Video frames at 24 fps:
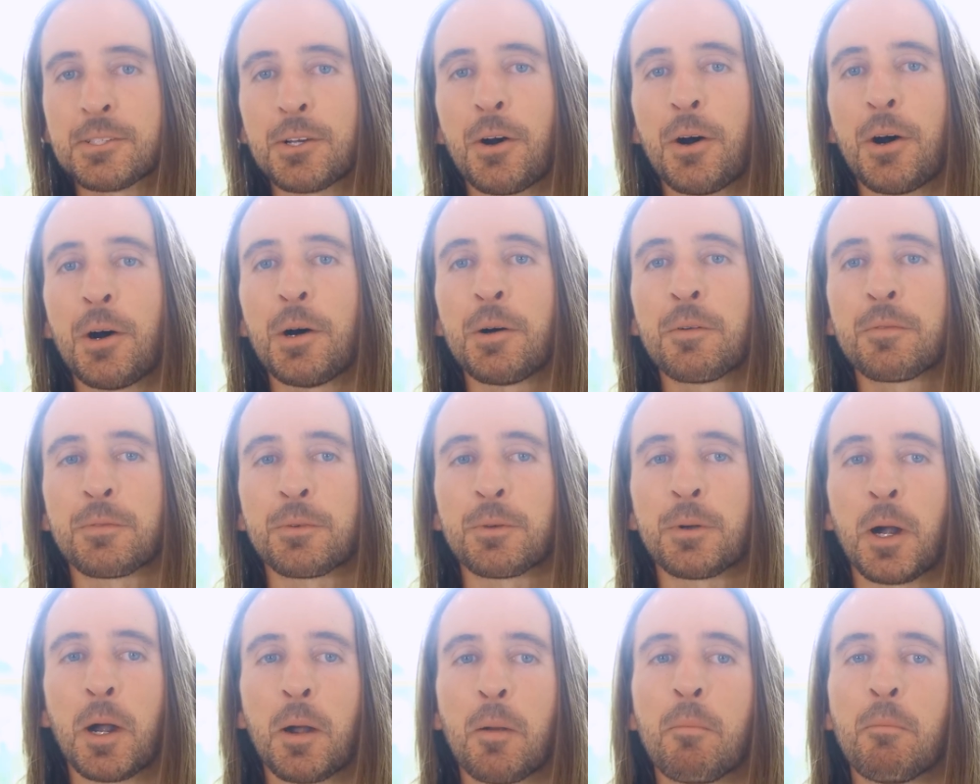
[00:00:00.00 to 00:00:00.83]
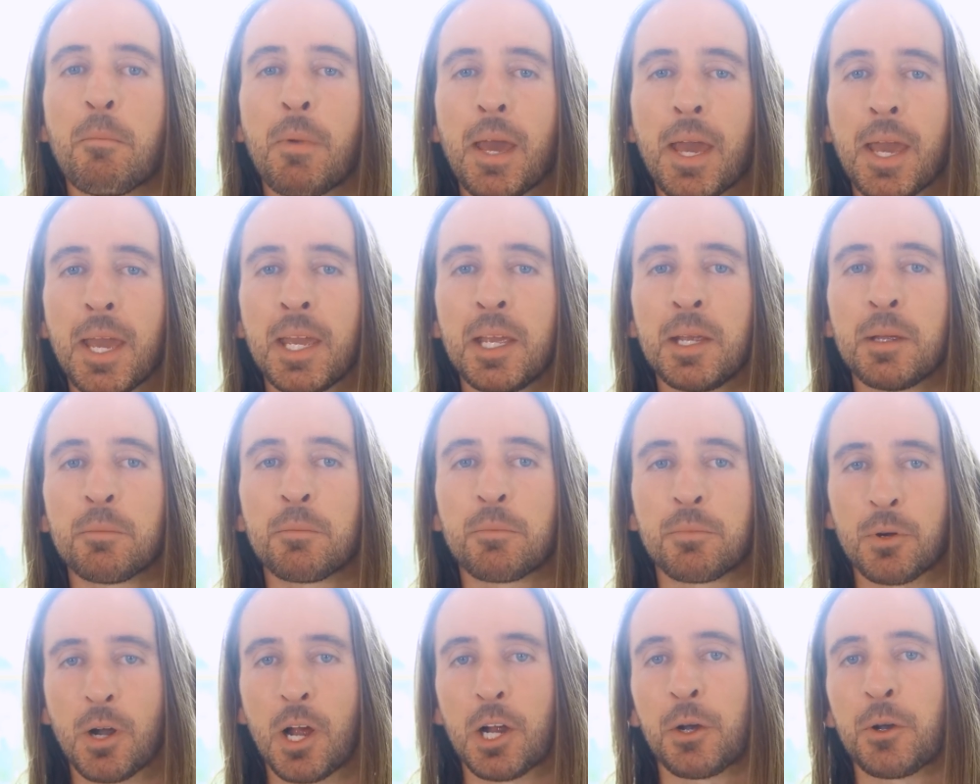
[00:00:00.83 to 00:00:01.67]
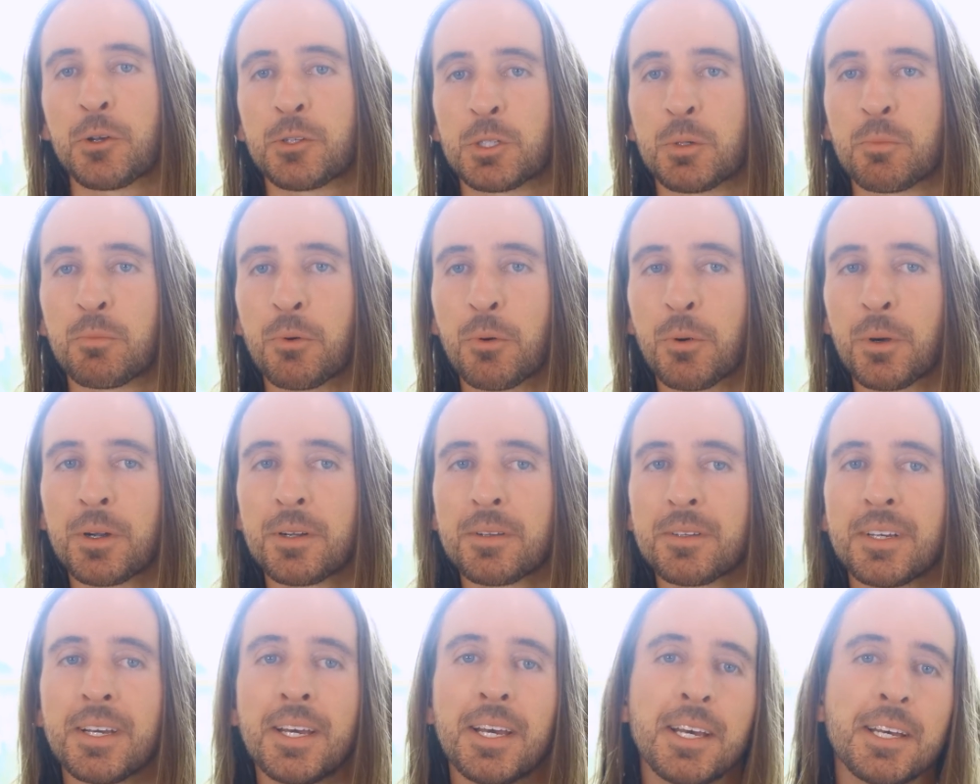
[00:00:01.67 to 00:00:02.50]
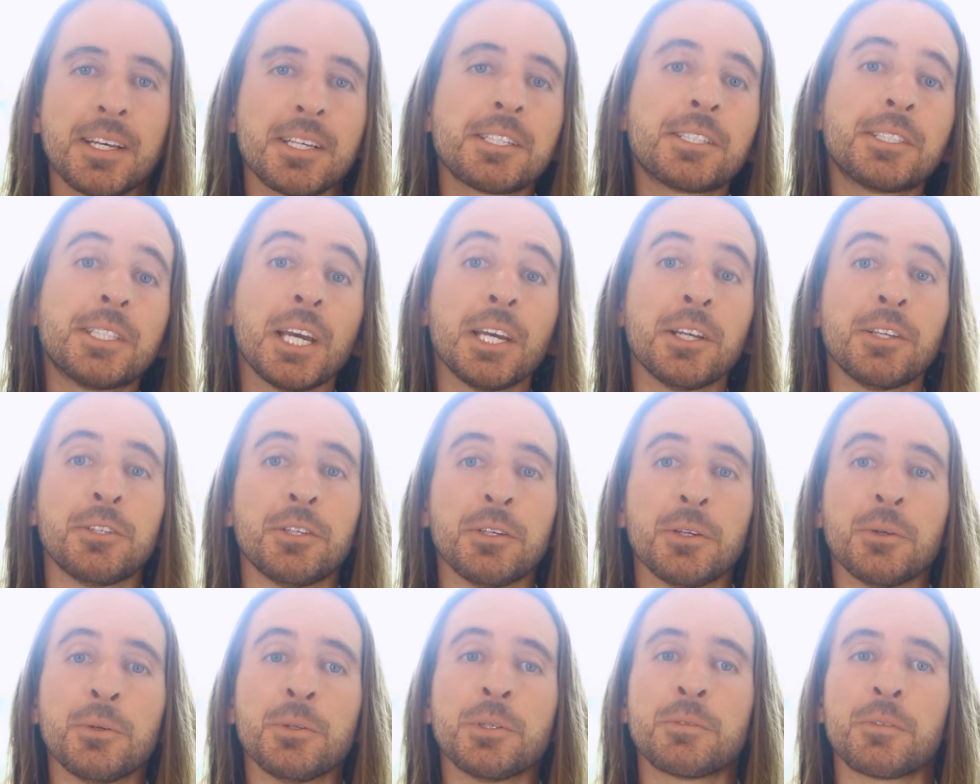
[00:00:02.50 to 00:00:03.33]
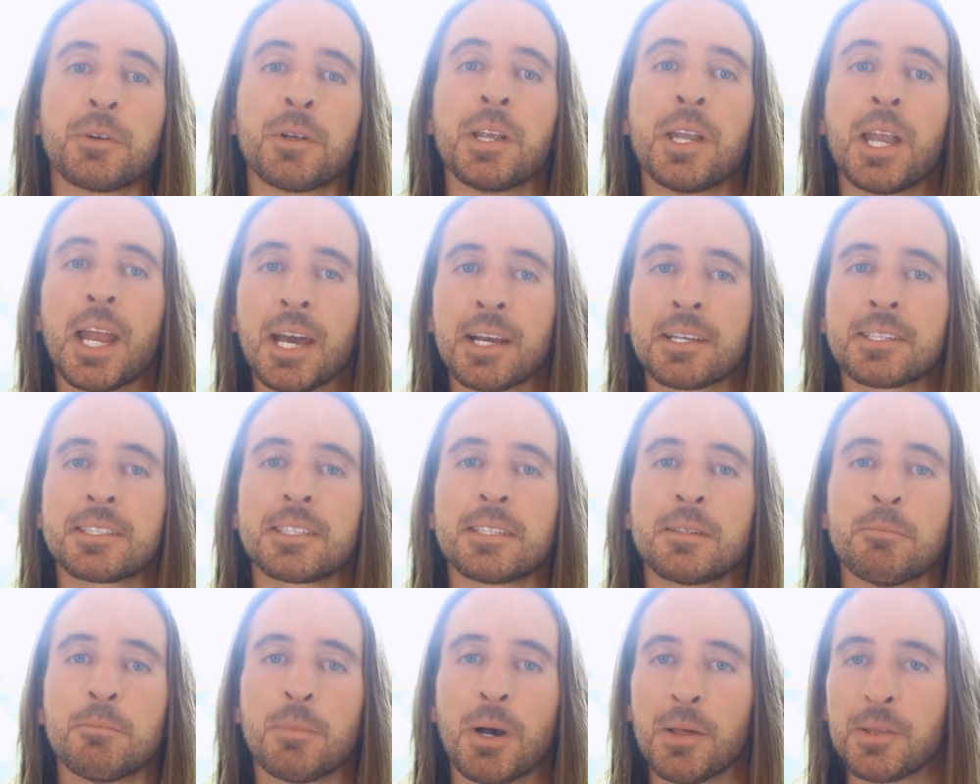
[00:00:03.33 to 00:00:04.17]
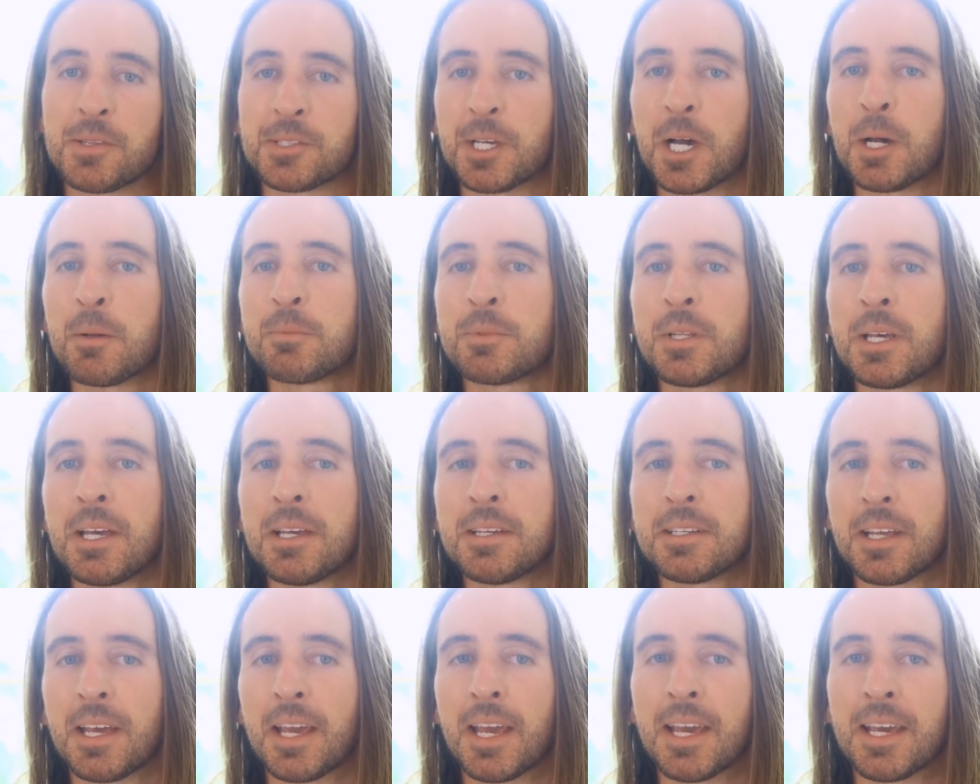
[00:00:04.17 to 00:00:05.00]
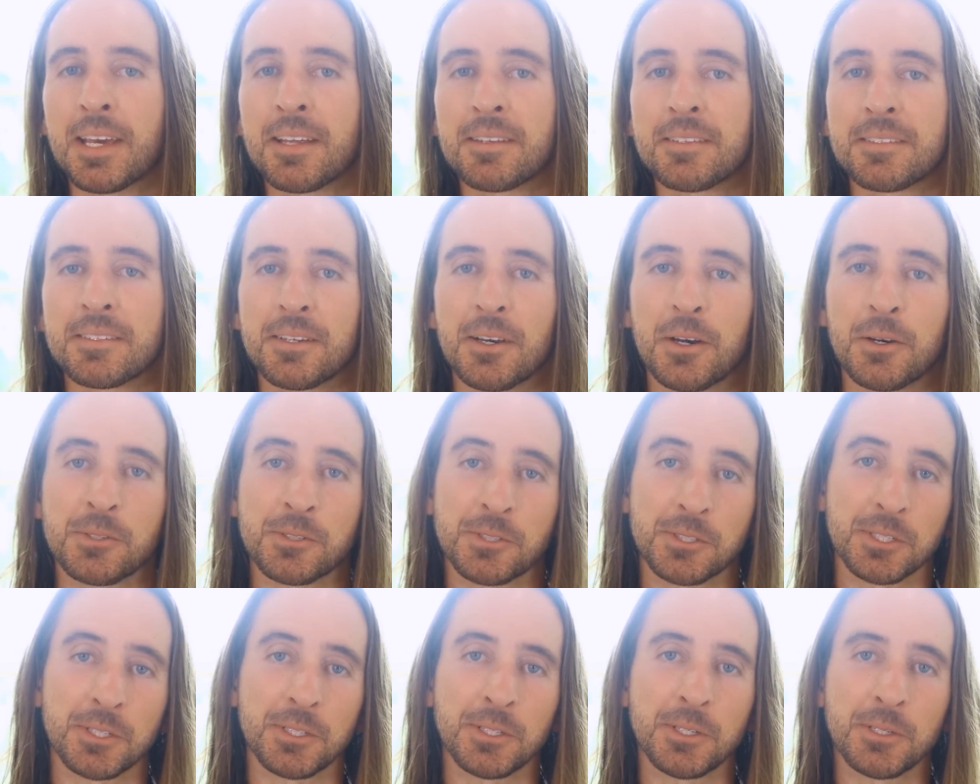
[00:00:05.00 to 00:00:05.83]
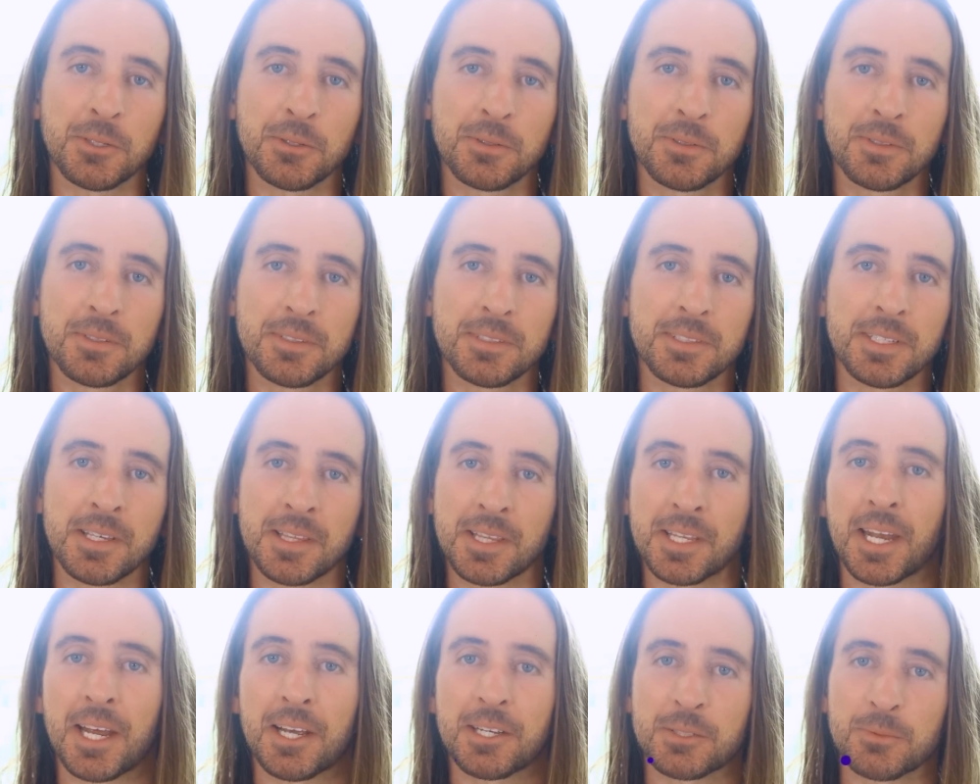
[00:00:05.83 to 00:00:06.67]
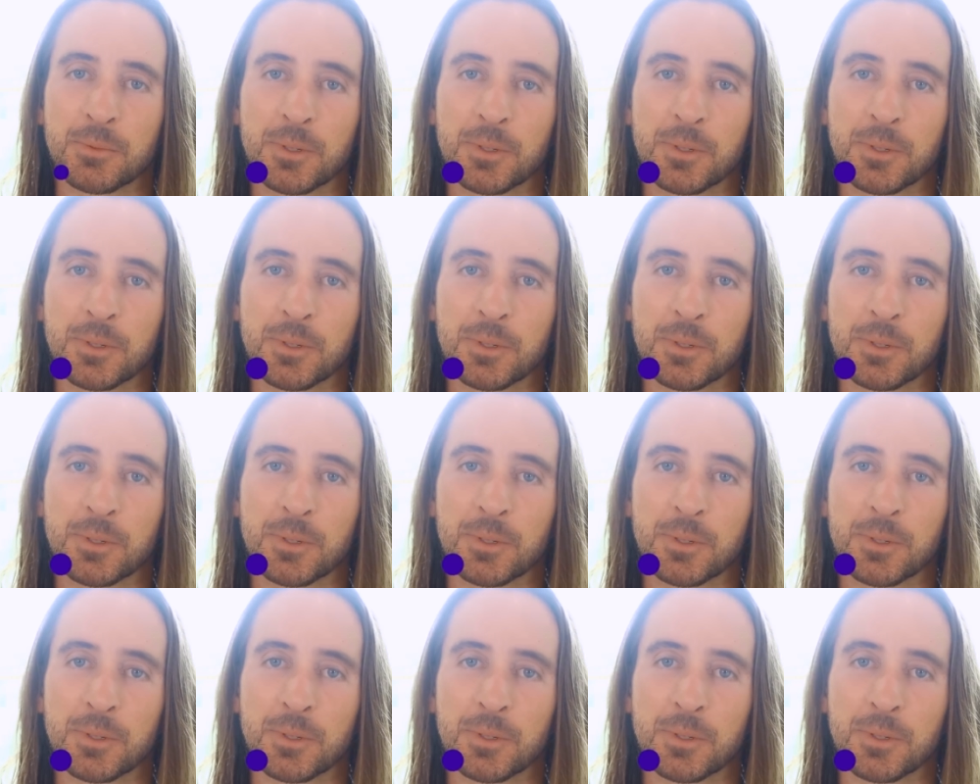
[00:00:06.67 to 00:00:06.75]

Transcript: all for our May progress report. Stay tuned for next month's update, and I'll see you in the next